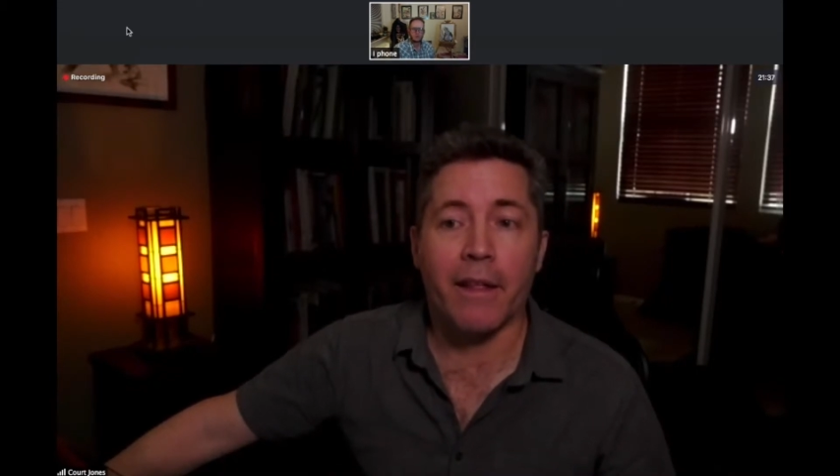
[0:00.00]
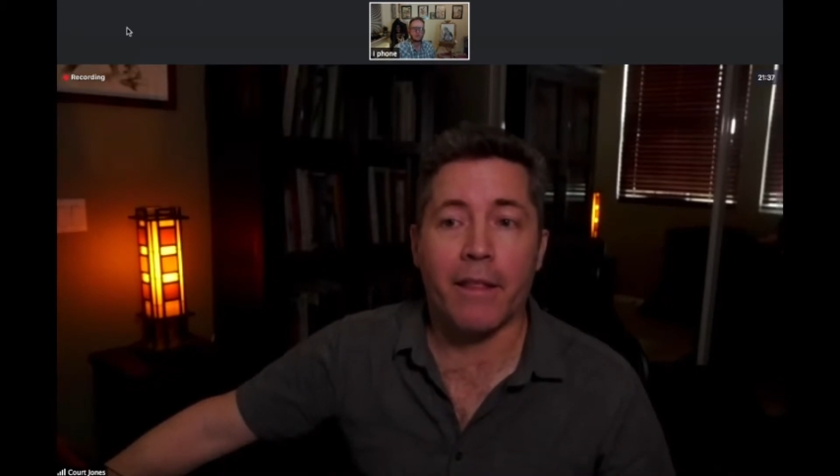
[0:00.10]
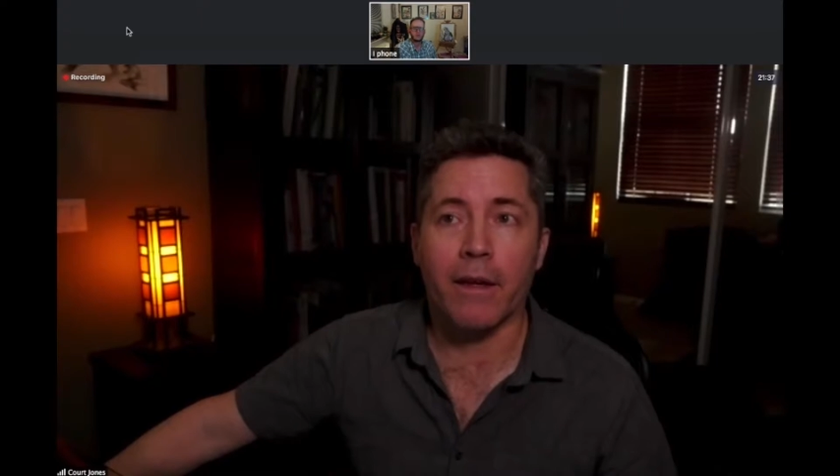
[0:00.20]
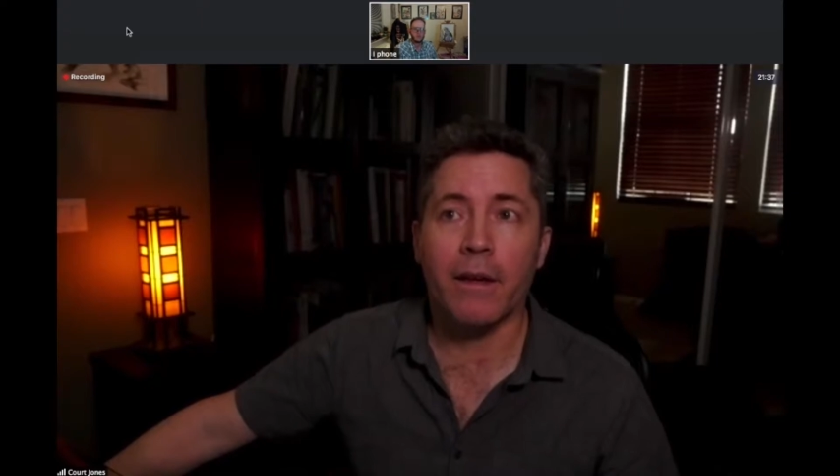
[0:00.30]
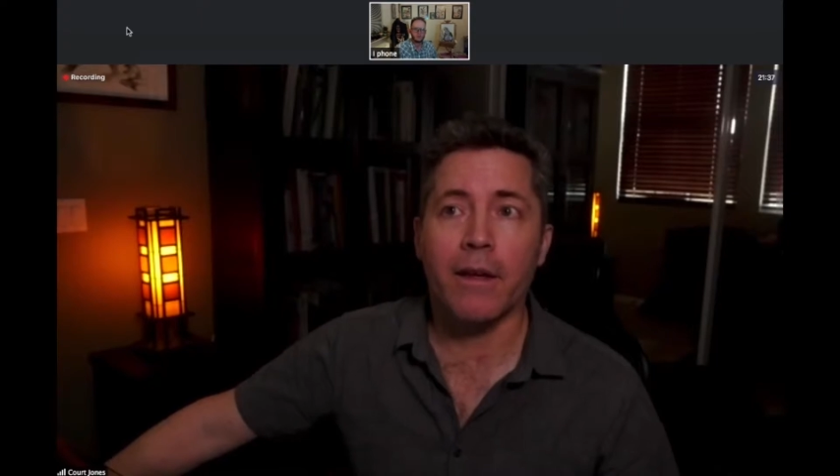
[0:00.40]
I
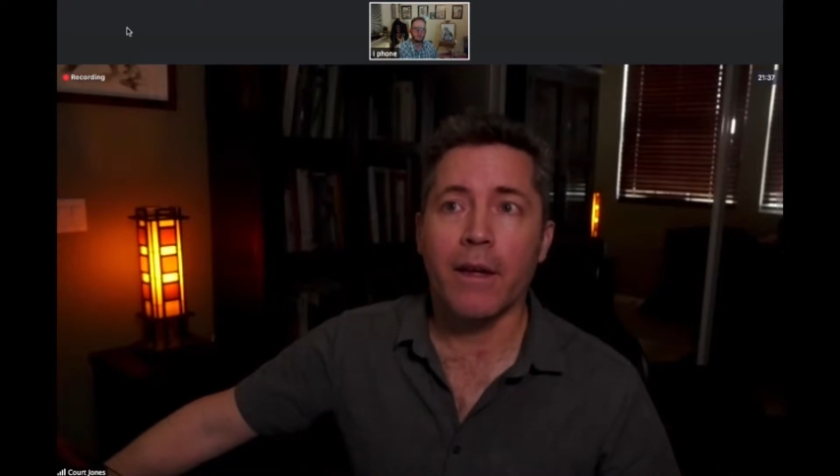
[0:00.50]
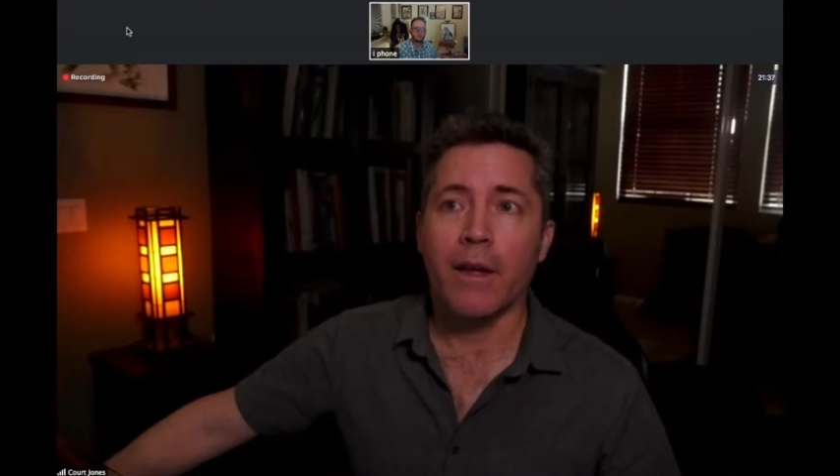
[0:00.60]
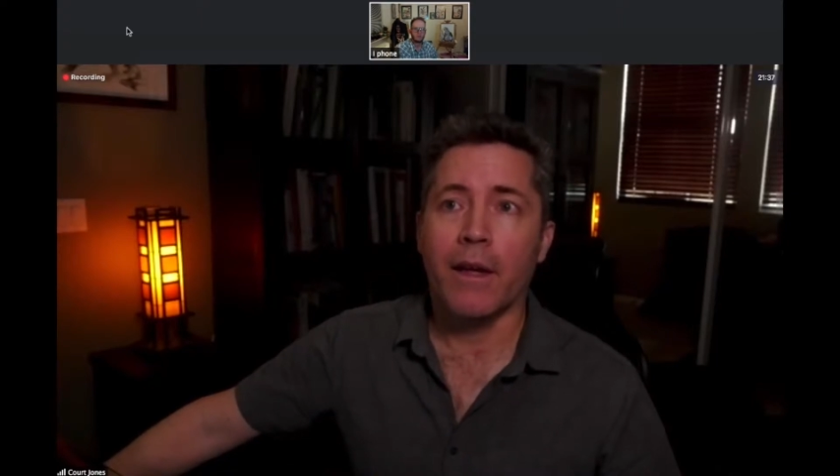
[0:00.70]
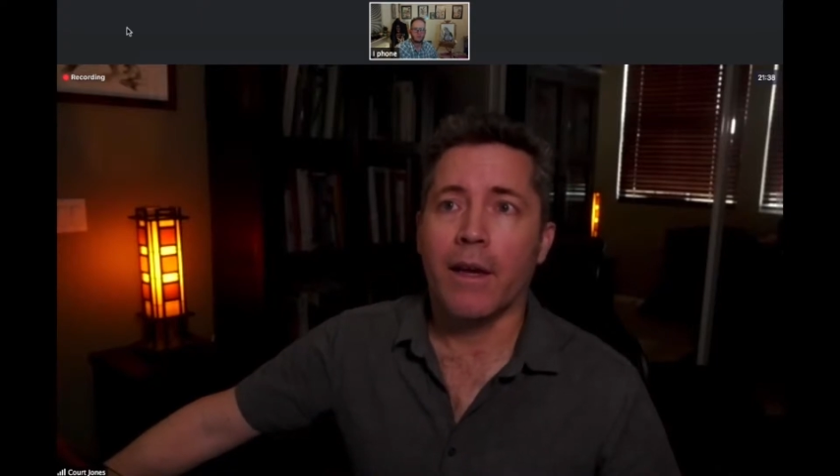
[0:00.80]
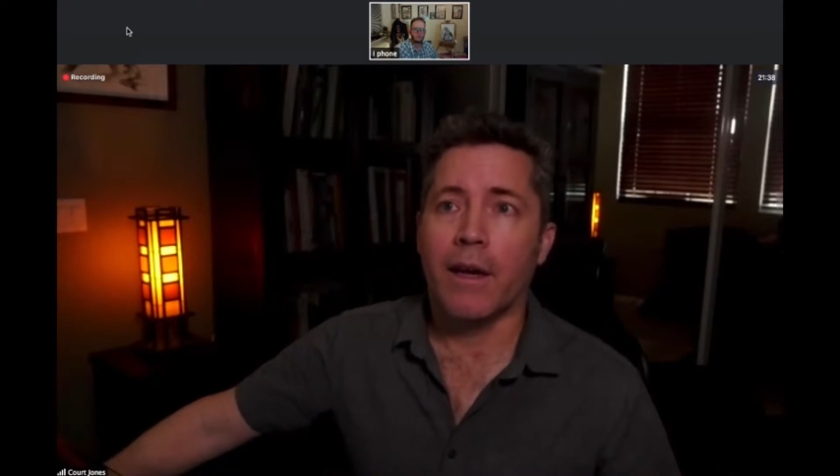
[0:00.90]
think
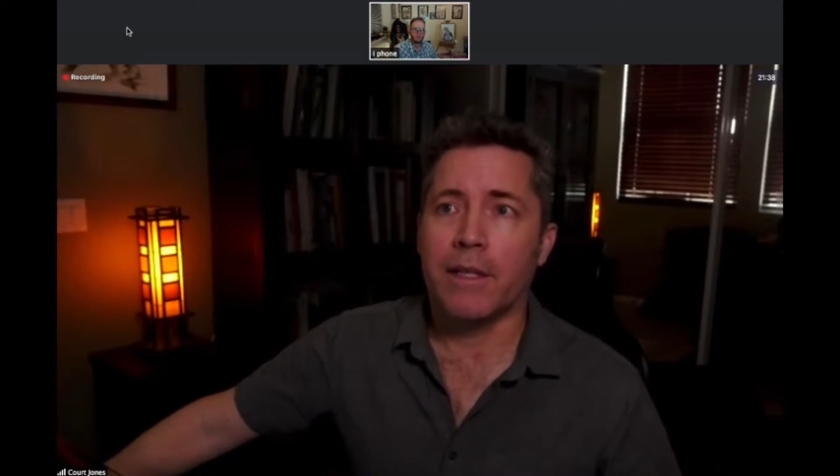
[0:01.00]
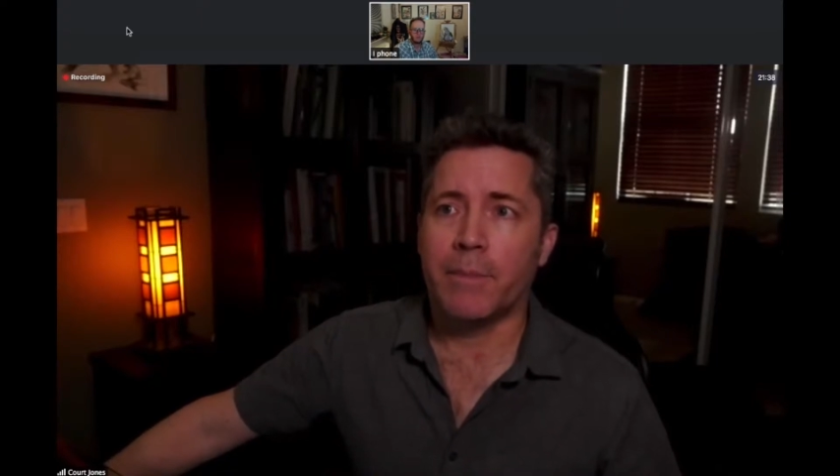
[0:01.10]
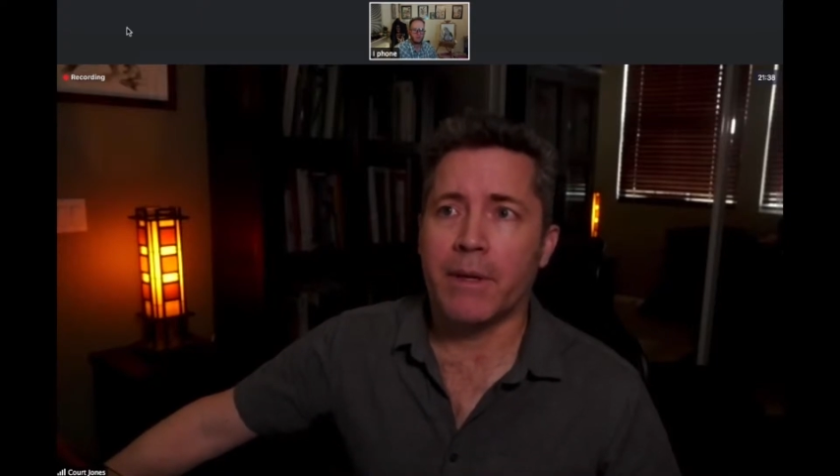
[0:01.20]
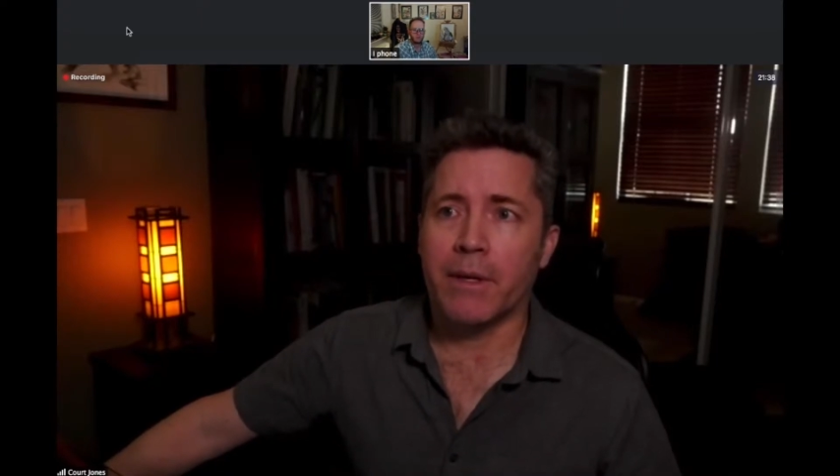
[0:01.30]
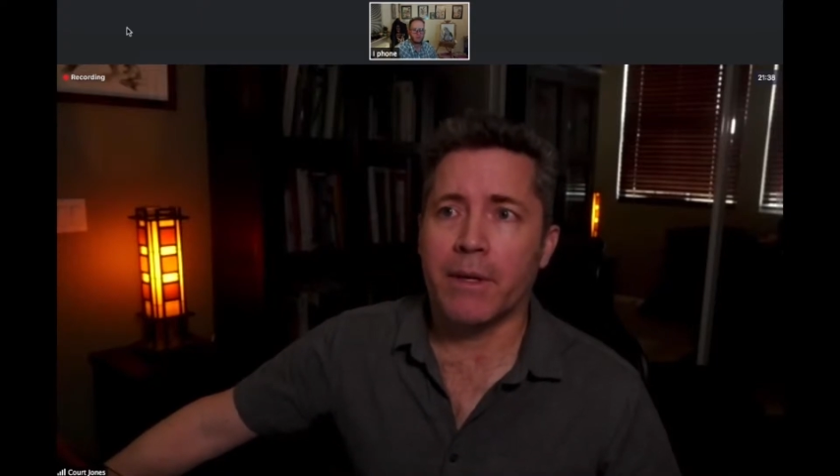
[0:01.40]
has
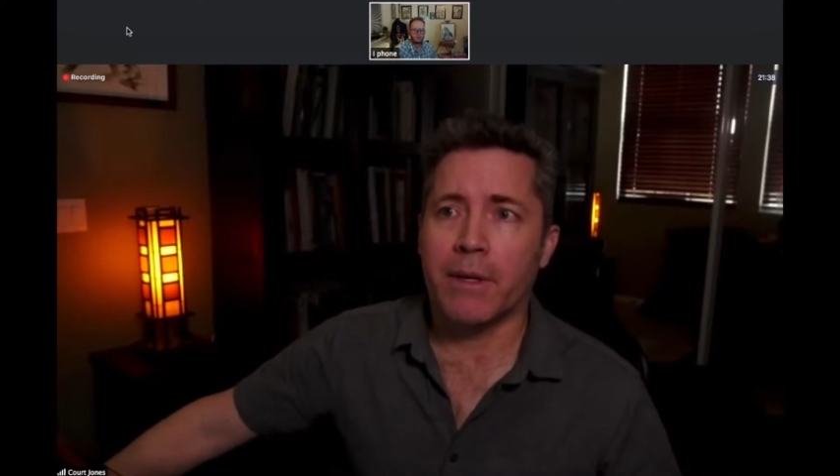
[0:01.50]
been a good